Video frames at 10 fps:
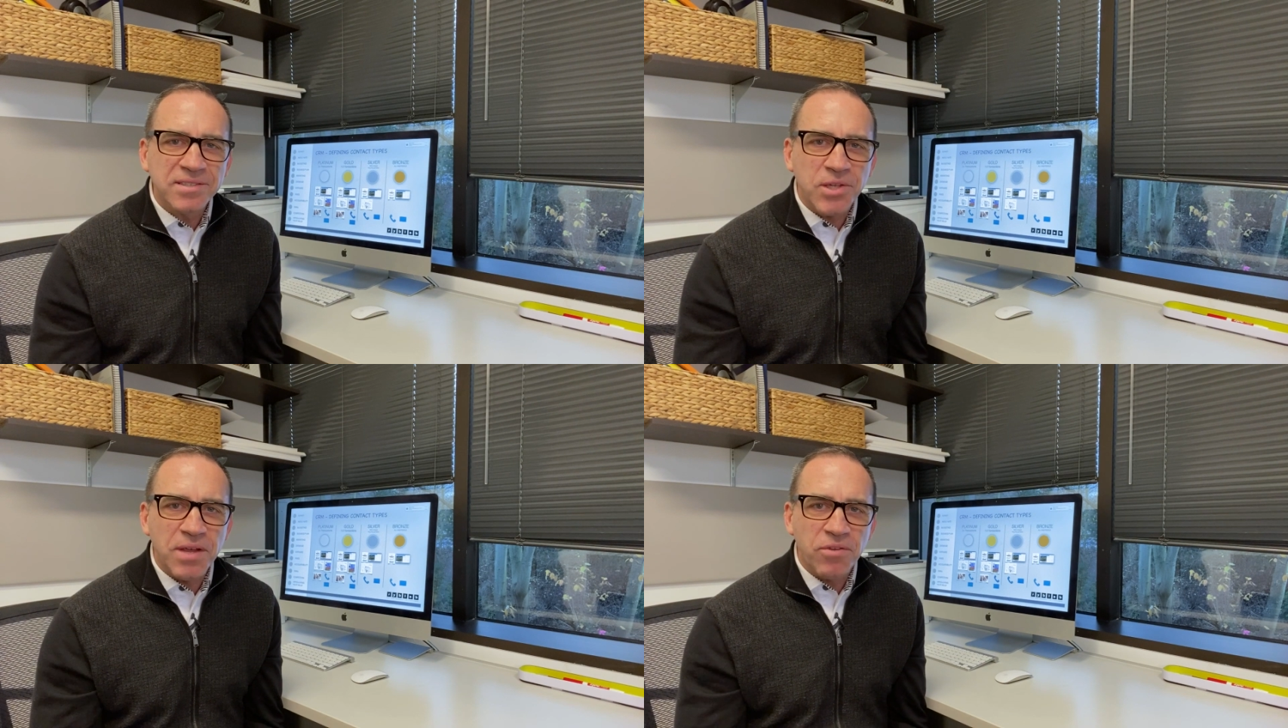
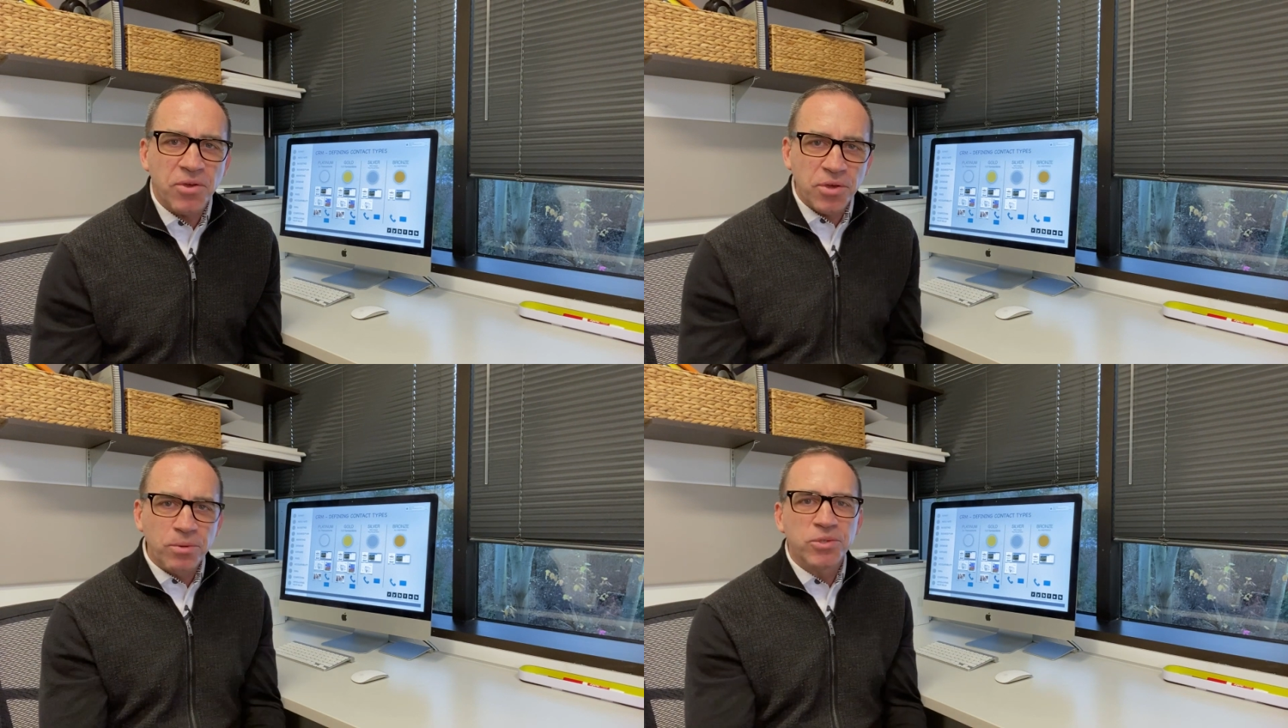save
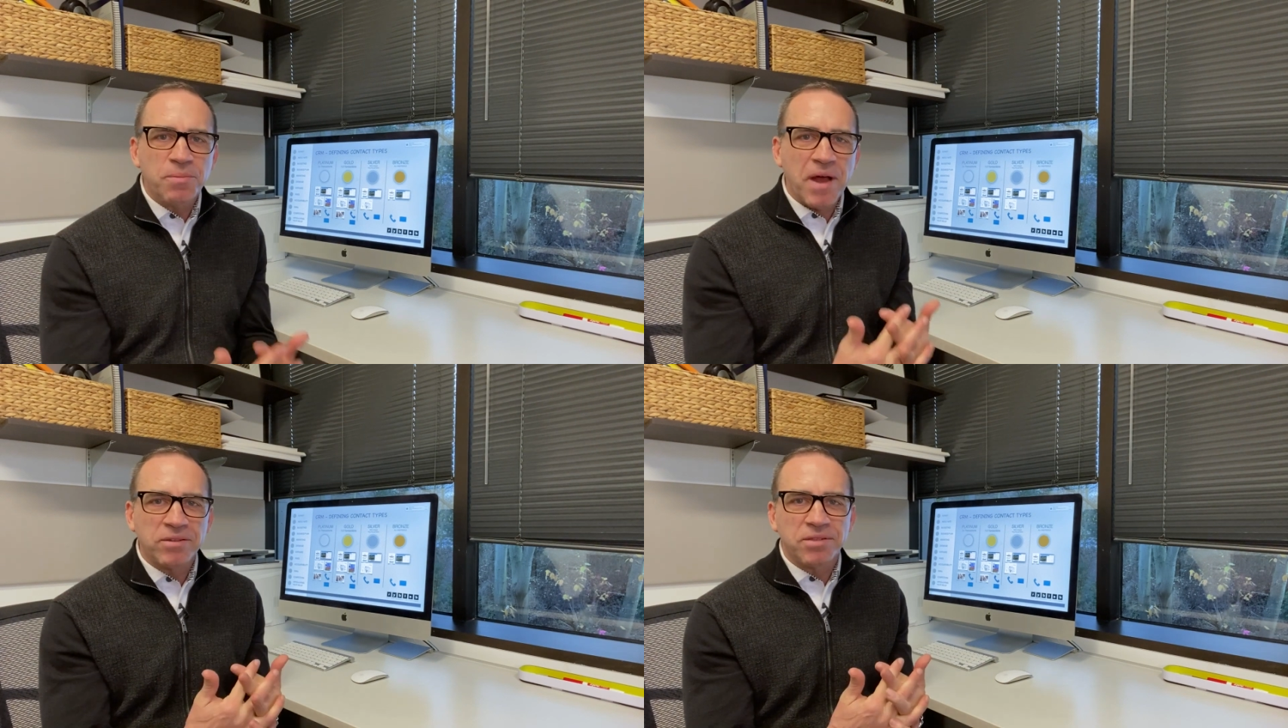you huge
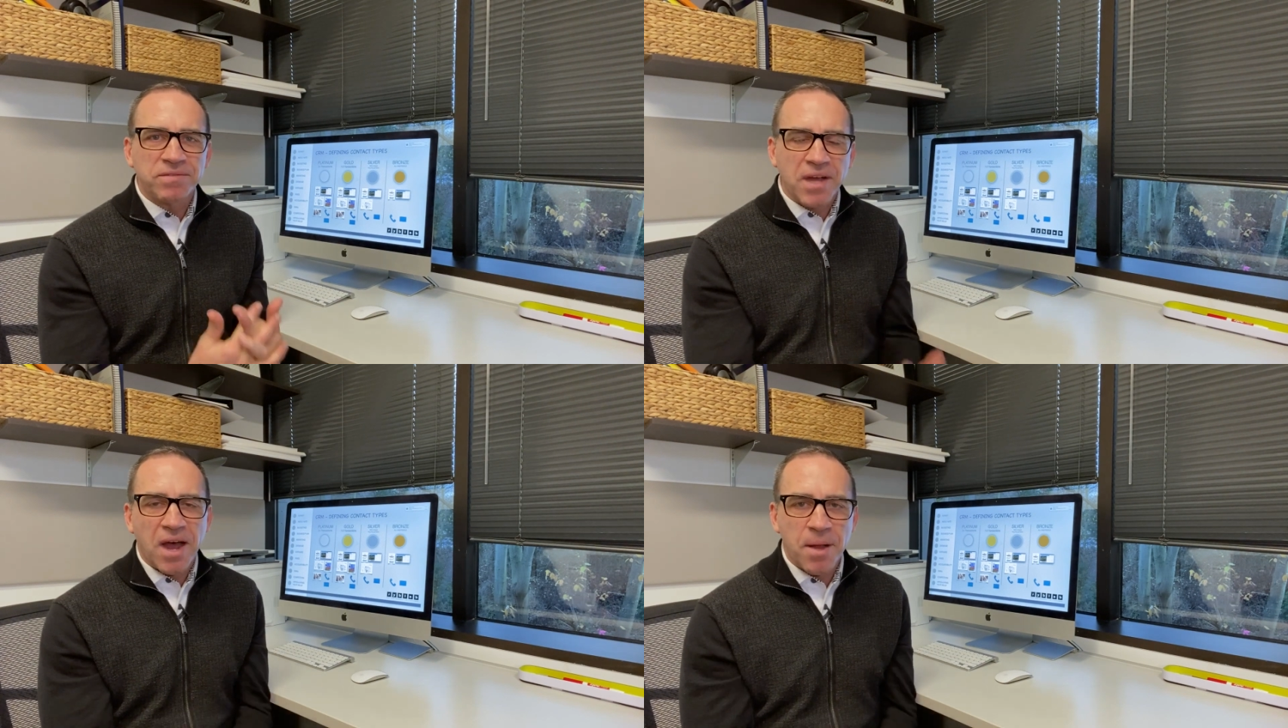amounts
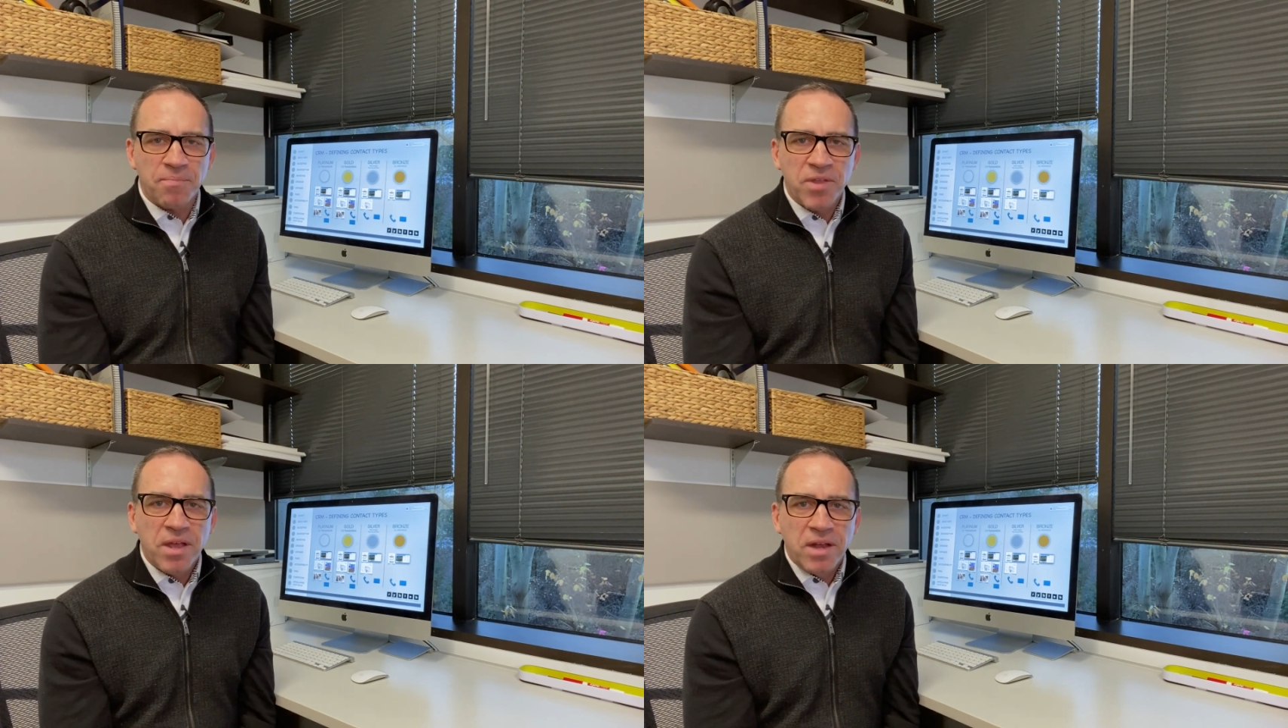of time.